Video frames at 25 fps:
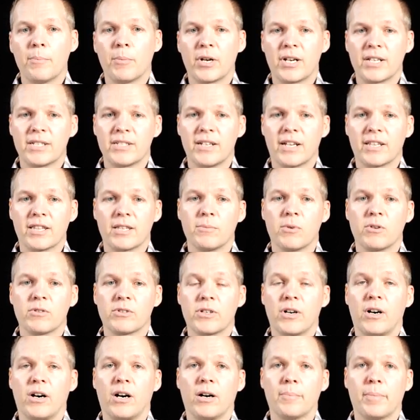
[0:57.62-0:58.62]
But it's not the
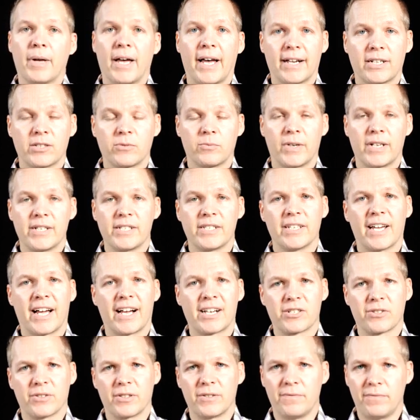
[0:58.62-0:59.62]
most compact way to
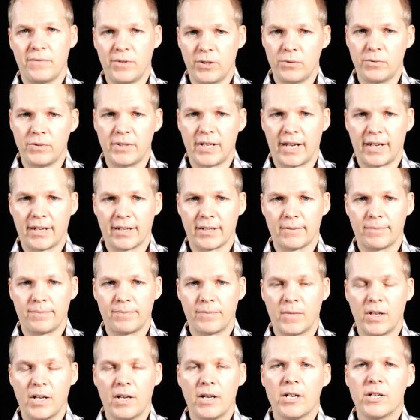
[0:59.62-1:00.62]
actually view data.
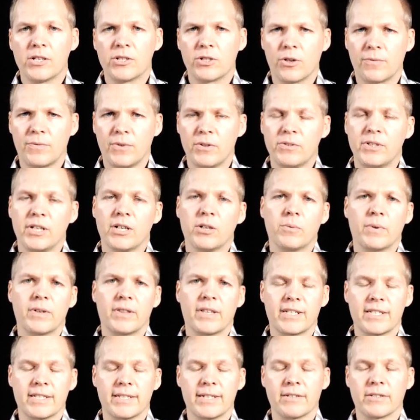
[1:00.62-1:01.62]
So if you deal
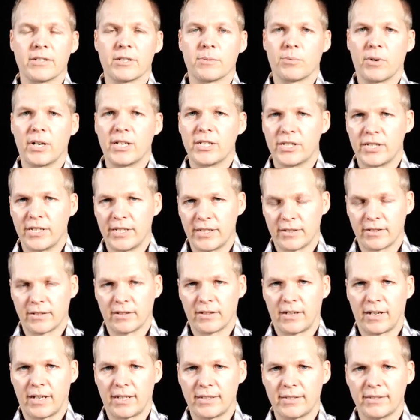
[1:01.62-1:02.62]
with Excel spreadsheets a
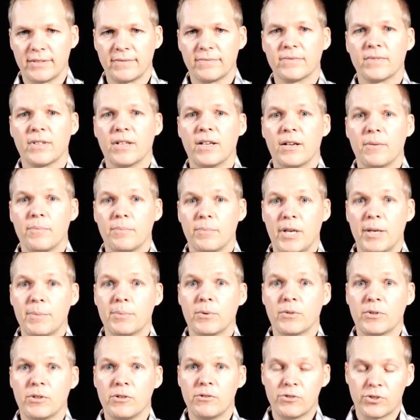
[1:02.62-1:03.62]
lot,
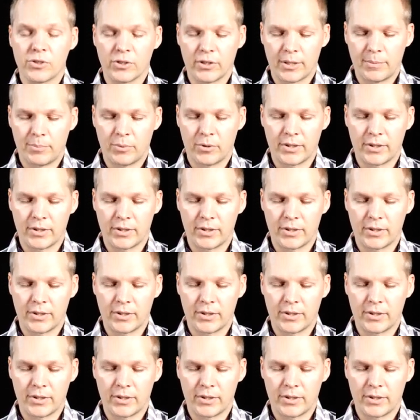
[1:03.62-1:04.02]
people usually